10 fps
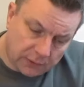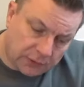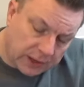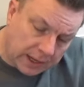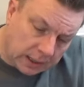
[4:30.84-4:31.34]

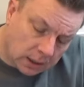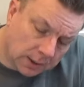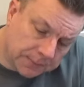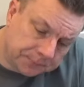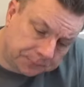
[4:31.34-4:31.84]

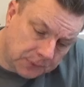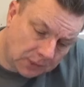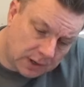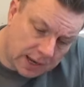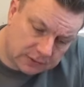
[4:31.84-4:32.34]

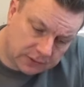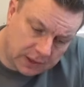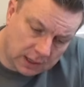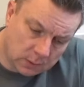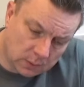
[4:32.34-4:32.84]
The next
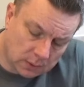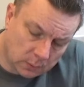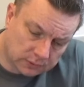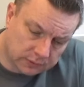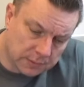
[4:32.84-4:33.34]
thing
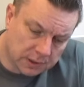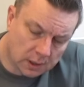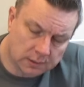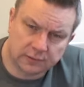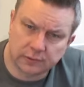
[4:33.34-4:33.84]
was something
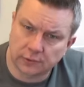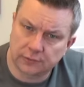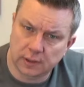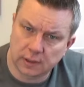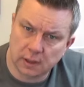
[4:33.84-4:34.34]
I
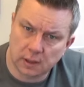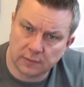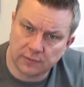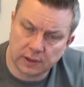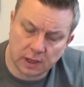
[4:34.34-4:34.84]
discussed in an earlier
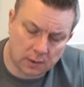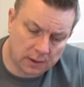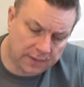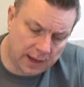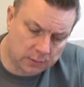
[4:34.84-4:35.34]
video,
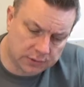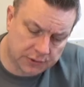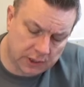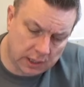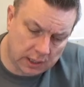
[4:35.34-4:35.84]
and that was
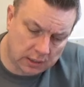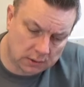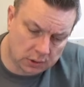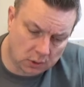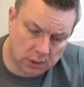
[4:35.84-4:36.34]
the
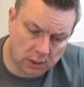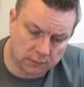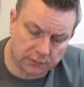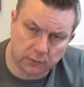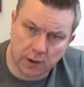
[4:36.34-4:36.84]
shot cone
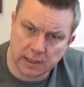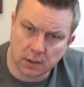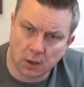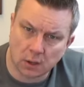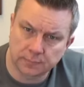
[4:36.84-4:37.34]
for the
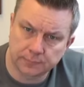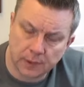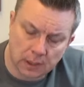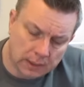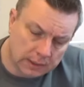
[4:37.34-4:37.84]
radar.
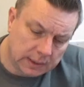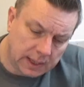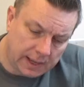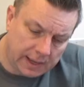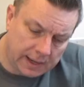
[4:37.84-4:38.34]

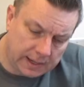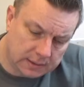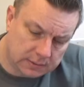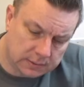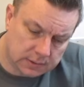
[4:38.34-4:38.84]

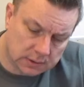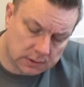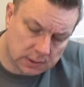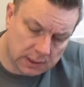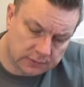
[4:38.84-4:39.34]
And
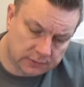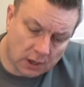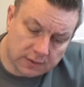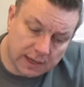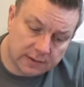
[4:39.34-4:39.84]

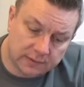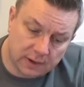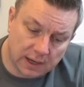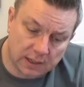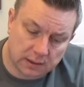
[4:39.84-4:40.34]
inside the
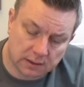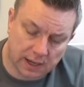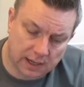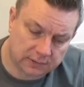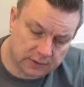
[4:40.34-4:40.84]
intake,
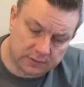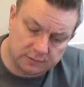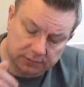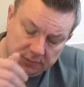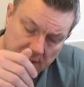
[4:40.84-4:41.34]
as
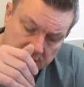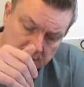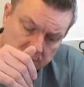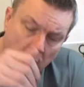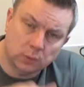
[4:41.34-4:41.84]

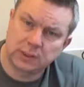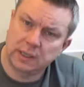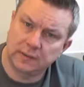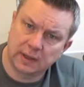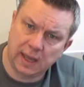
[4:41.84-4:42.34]
it's moulded
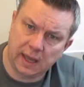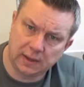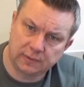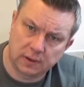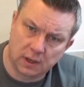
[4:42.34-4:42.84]
in the
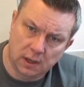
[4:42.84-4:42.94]
kit,